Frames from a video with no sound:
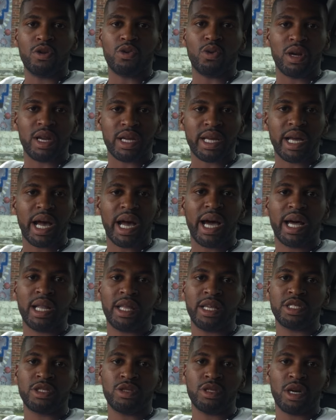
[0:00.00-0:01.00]
Going to
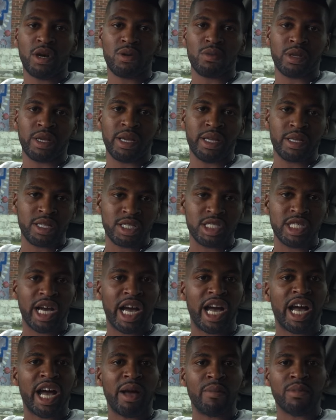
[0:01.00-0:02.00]
college, you know, getting a
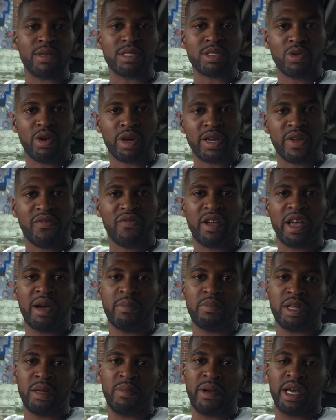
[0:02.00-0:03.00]
job, starting a
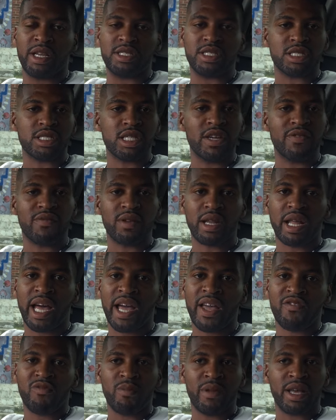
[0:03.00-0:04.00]
family, man, and just living
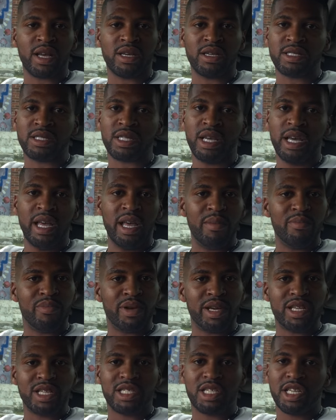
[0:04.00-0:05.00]
life, man. Cause
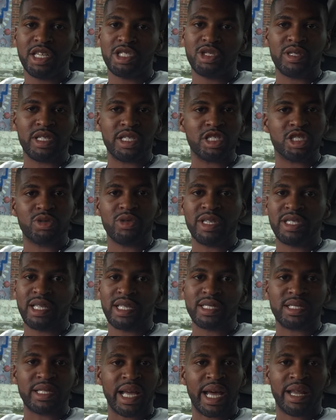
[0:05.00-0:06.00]
penitentiary, these streets,
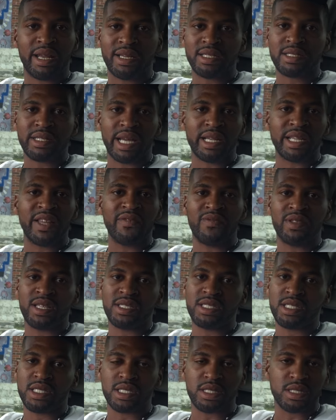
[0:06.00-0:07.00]
that's not that's not living.
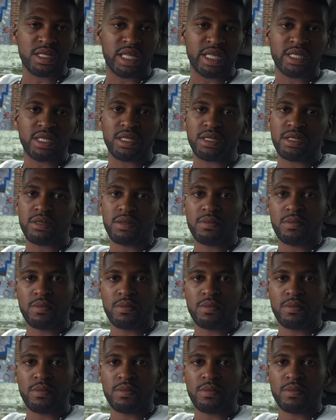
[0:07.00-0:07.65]
It just existing.